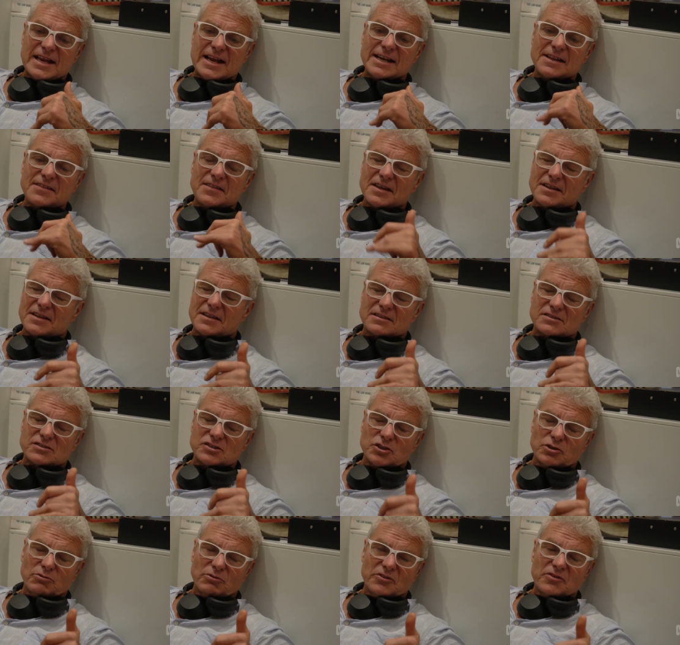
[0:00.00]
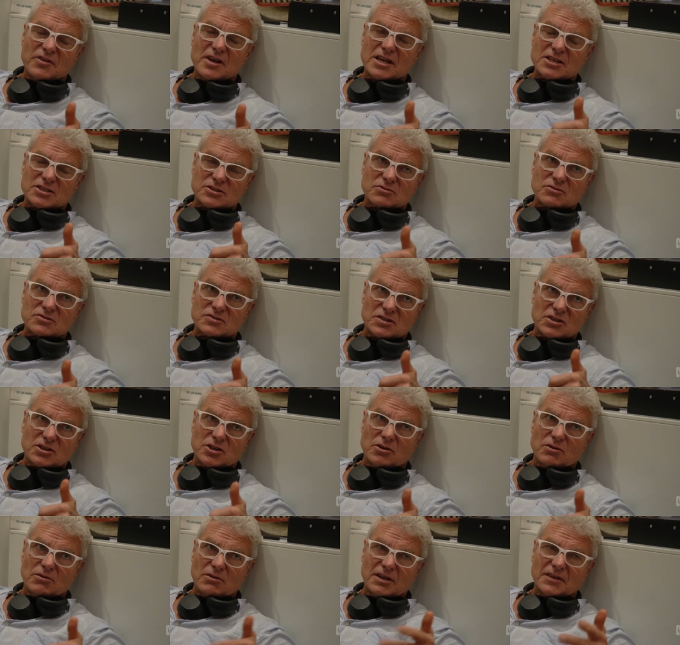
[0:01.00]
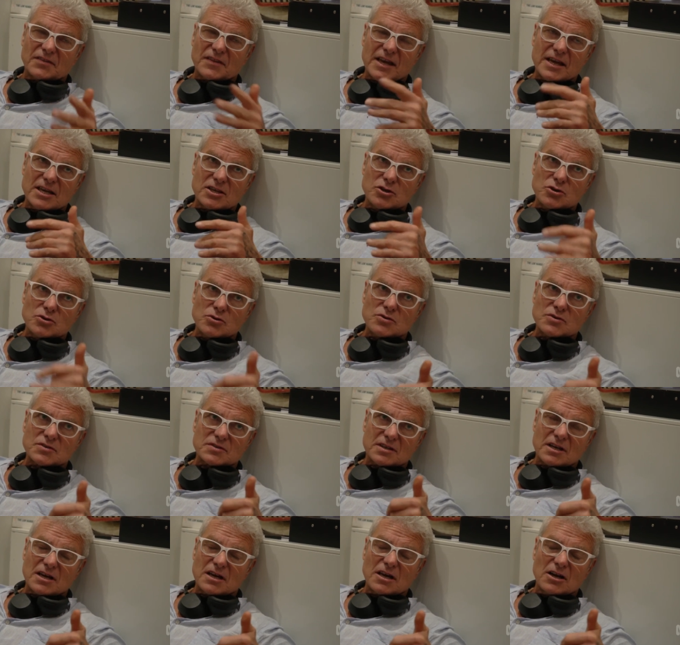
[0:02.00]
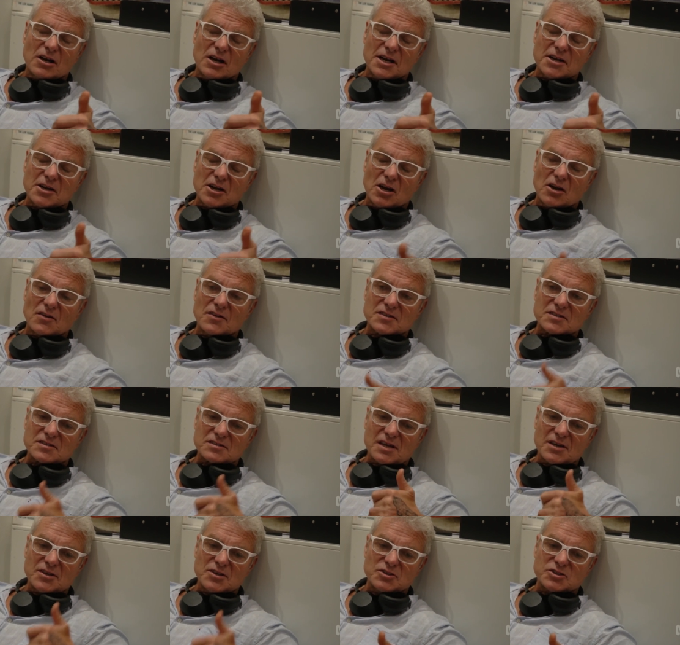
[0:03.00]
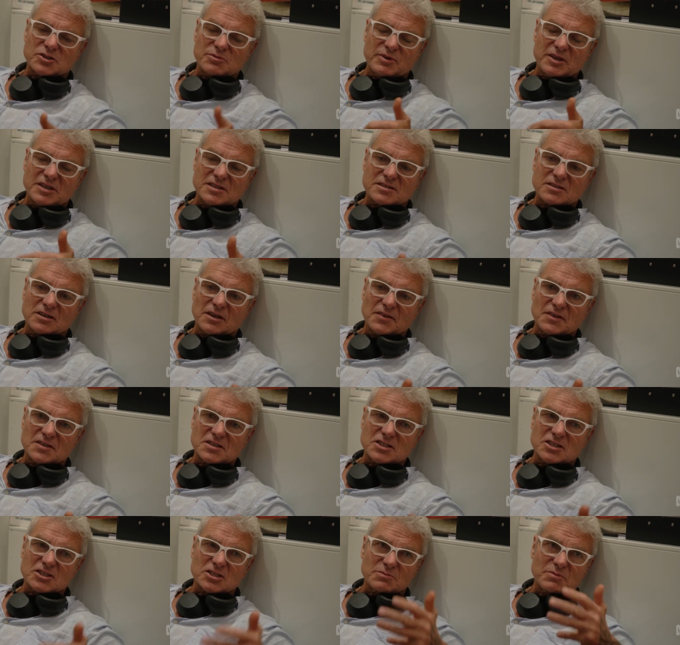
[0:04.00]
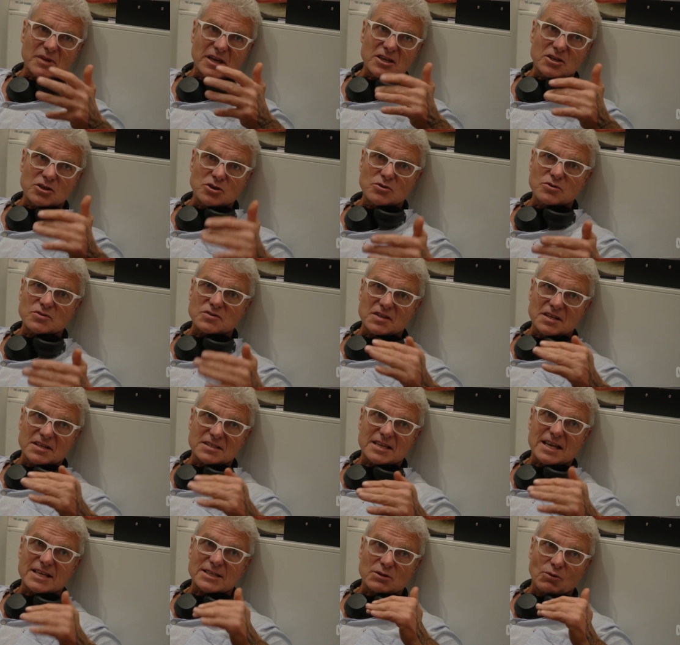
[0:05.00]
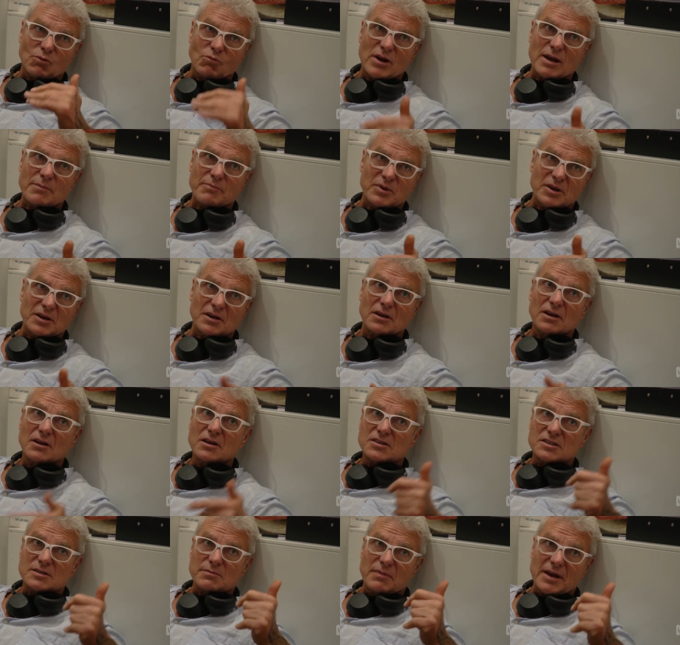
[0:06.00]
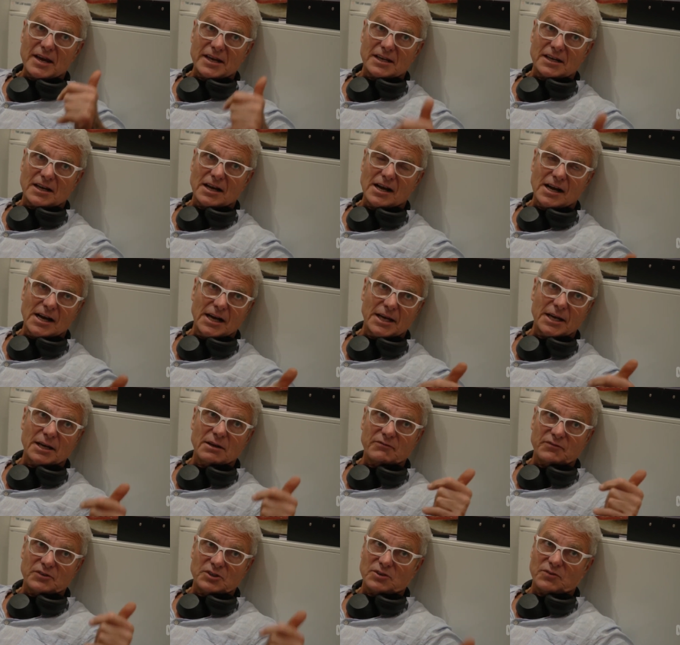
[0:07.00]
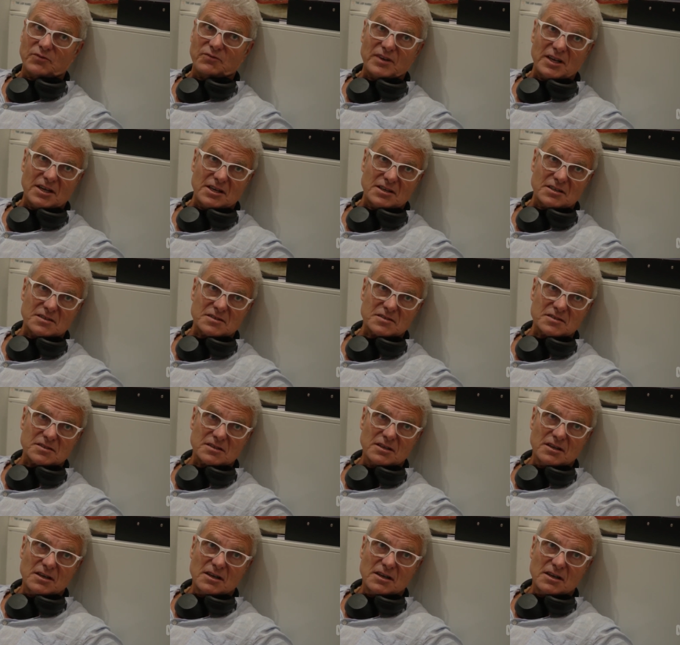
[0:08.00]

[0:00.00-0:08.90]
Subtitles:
anything to do with national security, they use, and I know this because I used to be inside the system, they use this as a weapon to make it harder for defendants.